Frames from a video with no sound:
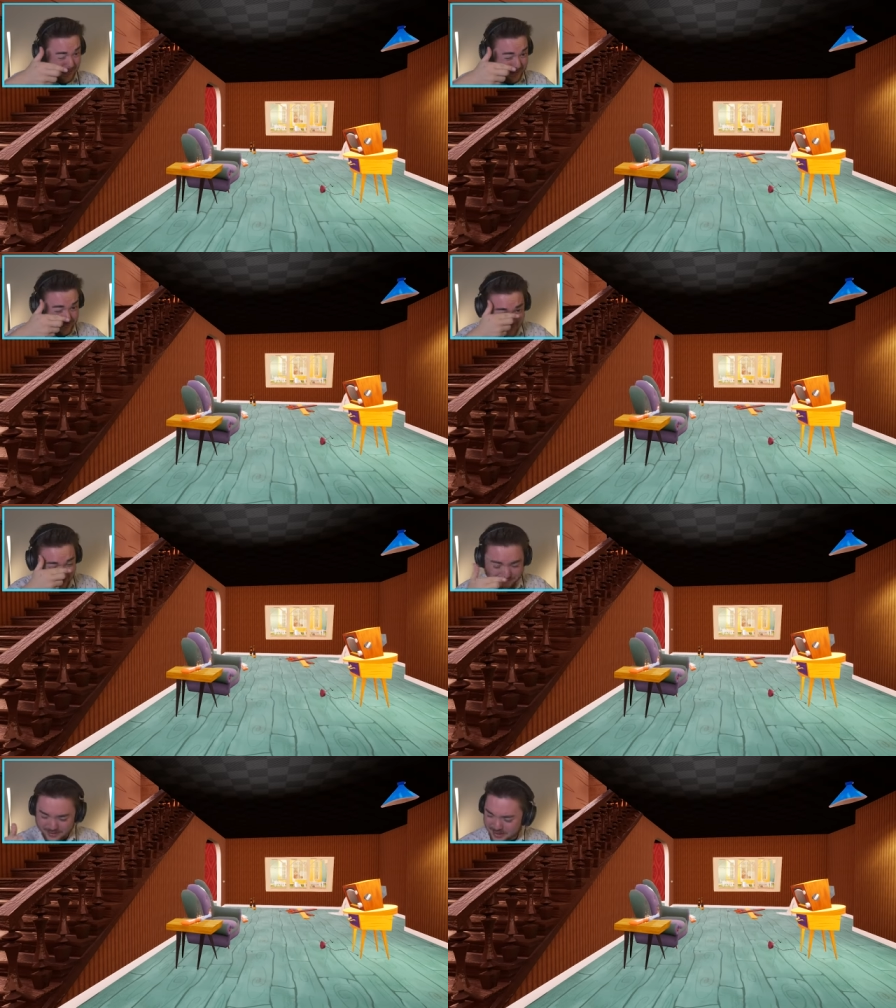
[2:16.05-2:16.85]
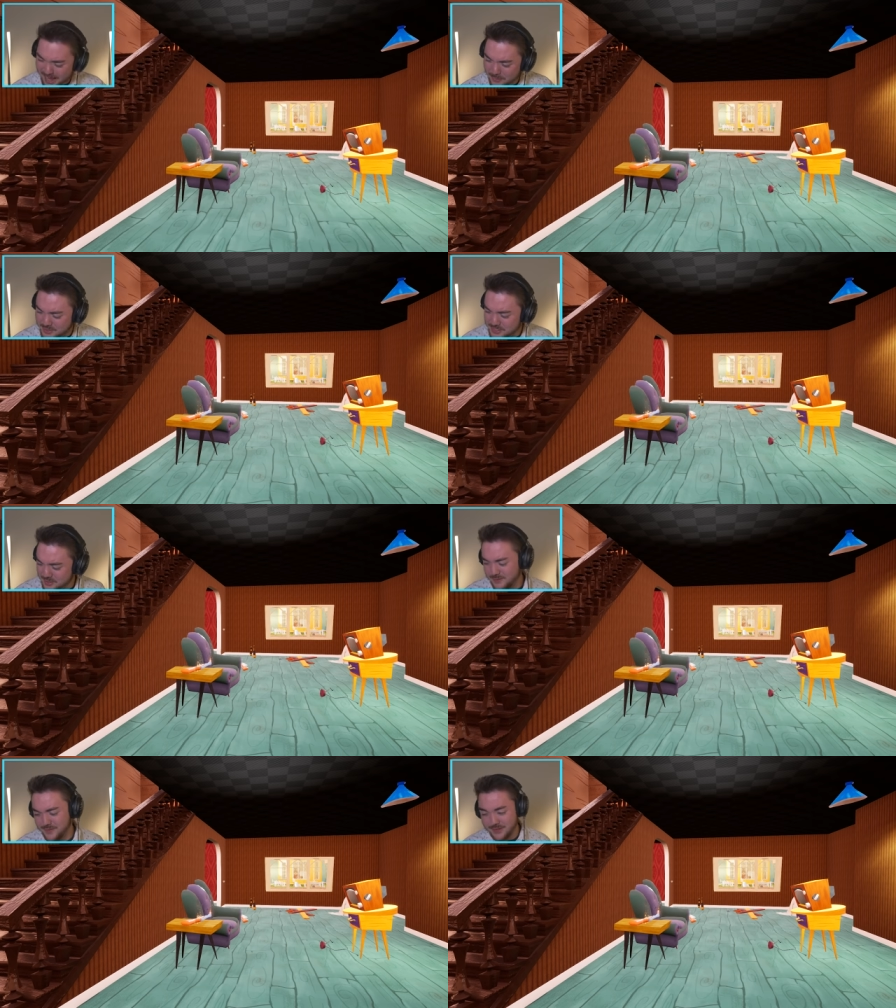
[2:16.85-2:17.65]
How does that even, how would
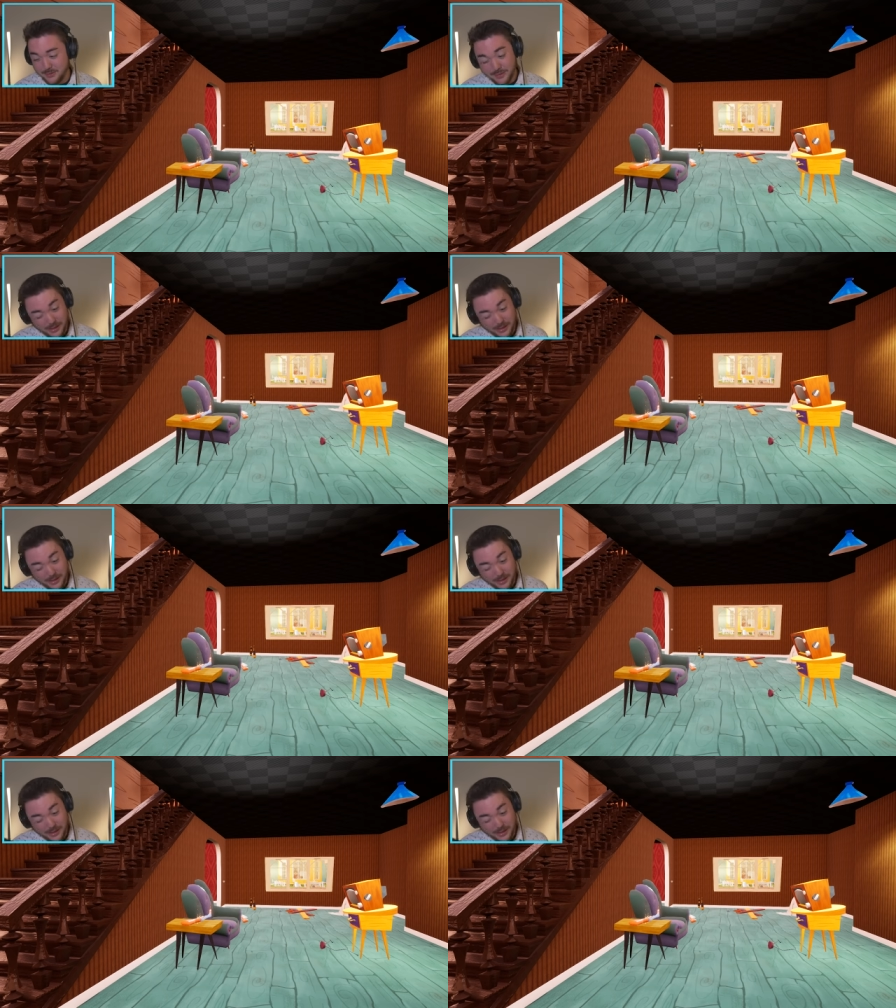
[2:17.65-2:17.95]
you even do